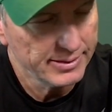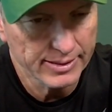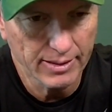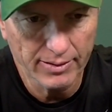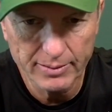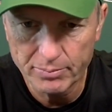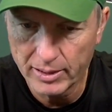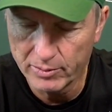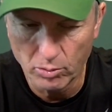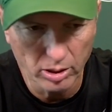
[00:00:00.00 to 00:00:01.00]
you know, he
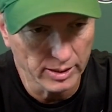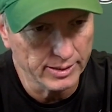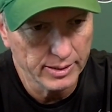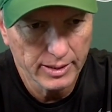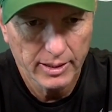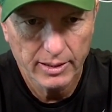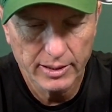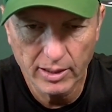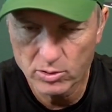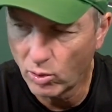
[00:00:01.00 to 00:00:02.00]
really,
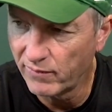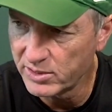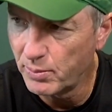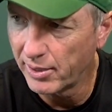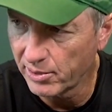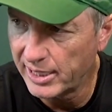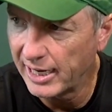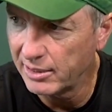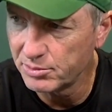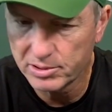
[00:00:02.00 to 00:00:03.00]
you know, it was one of his better
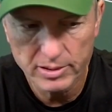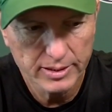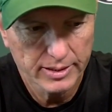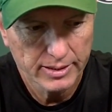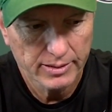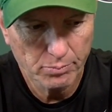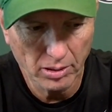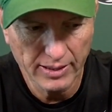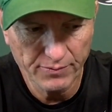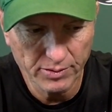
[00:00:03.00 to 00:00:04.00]
games
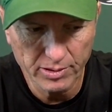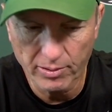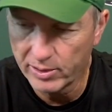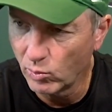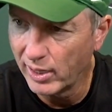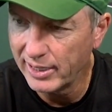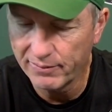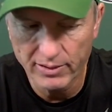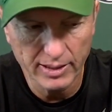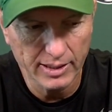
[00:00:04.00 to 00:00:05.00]
playing for the Green Wave.